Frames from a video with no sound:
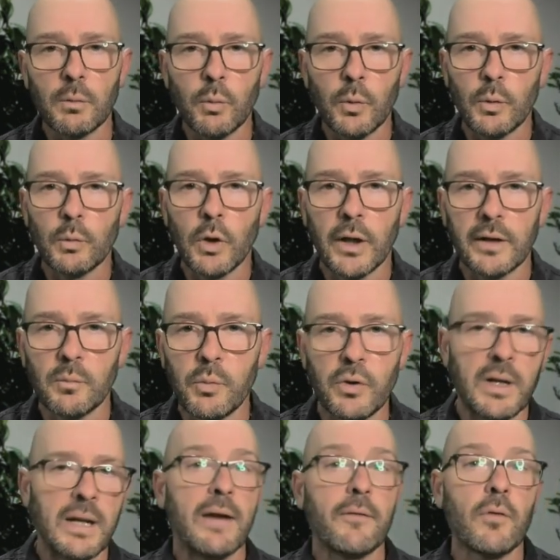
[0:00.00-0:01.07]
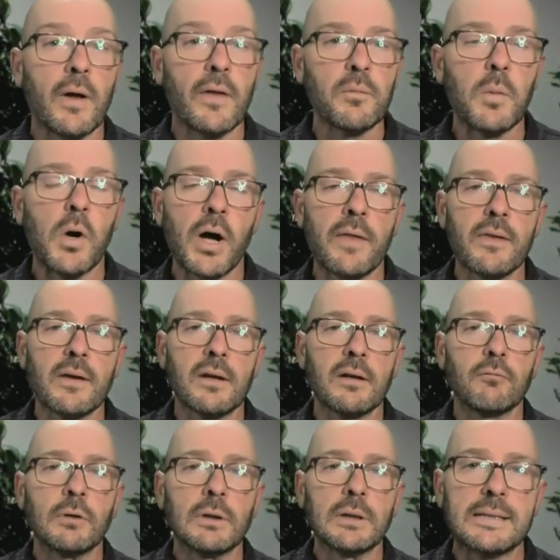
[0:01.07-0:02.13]
I would like to put in everyone's mind that
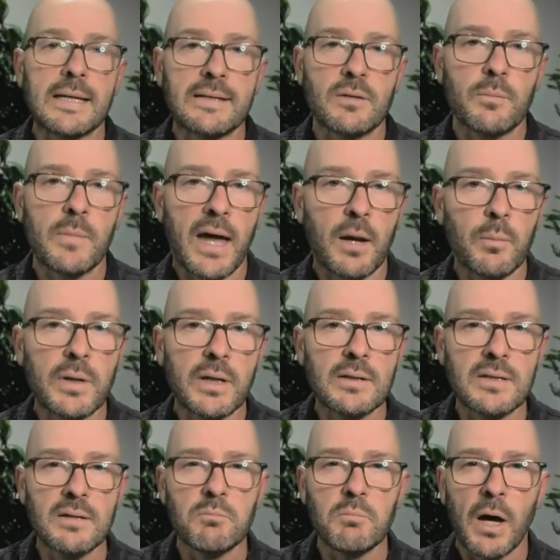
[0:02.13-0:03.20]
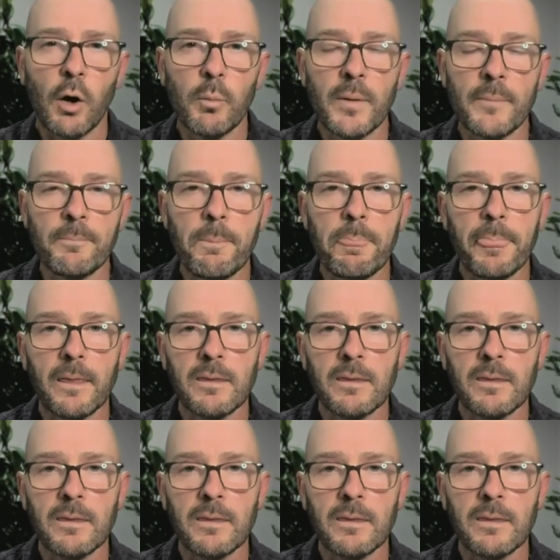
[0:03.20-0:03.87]
it really doesn't matter, because in Melbourne,